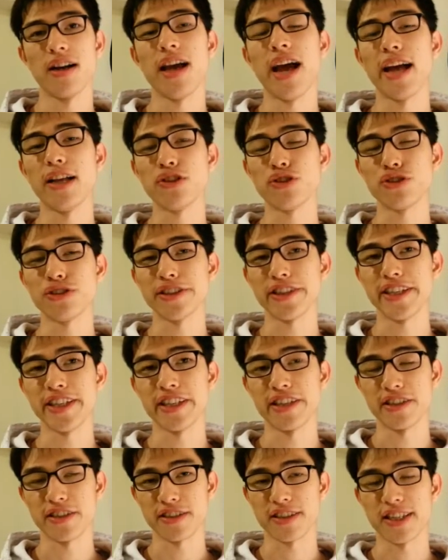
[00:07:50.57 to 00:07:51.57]

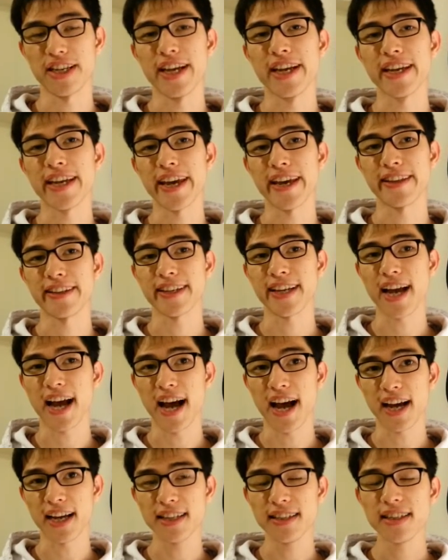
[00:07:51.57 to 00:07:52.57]
engineers can
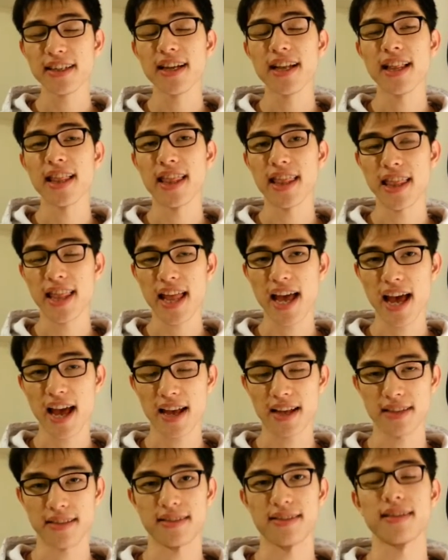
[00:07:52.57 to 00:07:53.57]
guide
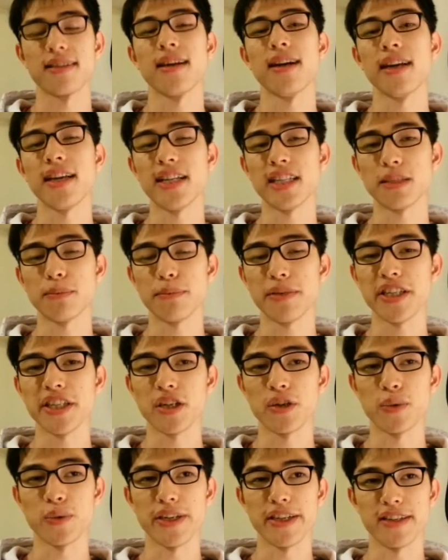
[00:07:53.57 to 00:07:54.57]
less
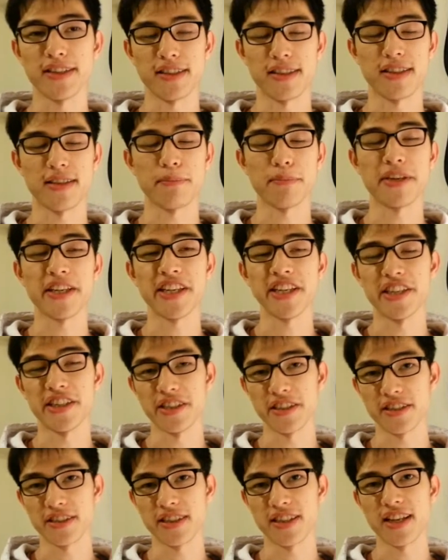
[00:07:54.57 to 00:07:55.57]
experienced
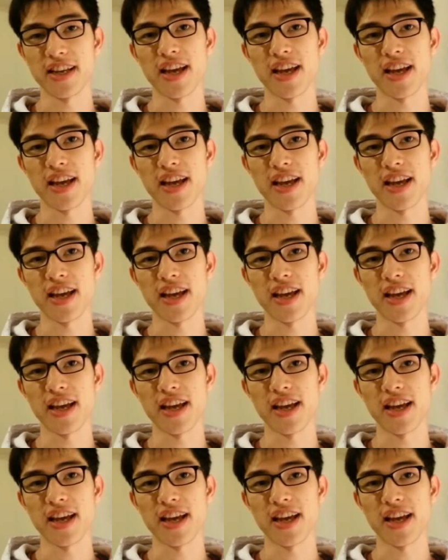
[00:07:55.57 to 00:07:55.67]
peers